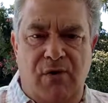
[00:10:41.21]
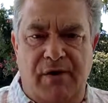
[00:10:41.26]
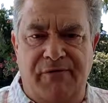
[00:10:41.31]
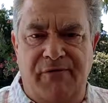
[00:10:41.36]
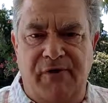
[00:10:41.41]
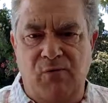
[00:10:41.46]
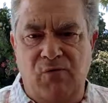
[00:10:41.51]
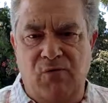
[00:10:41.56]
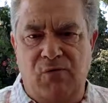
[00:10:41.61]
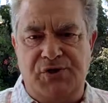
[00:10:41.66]
I
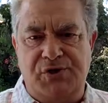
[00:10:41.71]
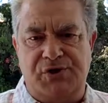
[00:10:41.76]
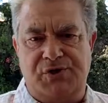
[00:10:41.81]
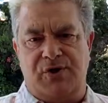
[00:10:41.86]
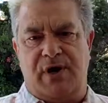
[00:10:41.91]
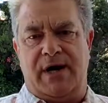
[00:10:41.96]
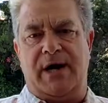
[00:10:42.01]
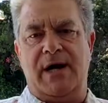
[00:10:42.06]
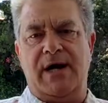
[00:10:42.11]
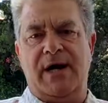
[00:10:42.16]
think we're all just
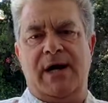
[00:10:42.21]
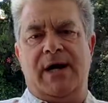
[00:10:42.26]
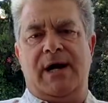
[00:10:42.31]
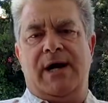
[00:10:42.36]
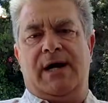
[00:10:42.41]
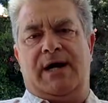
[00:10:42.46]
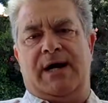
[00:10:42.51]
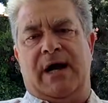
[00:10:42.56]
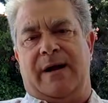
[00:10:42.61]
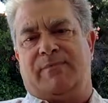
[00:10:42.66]
trying to
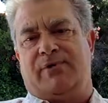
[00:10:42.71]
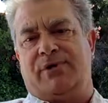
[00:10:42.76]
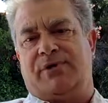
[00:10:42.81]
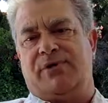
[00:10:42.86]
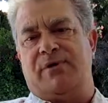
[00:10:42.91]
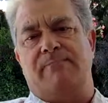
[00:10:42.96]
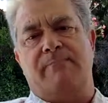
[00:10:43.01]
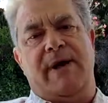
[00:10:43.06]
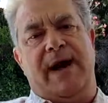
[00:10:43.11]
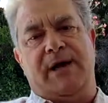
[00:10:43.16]
capture
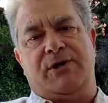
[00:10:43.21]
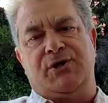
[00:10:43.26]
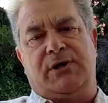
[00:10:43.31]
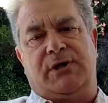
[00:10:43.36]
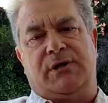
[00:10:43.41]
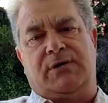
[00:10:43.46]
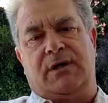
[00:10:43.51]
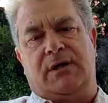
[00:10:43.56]
some magic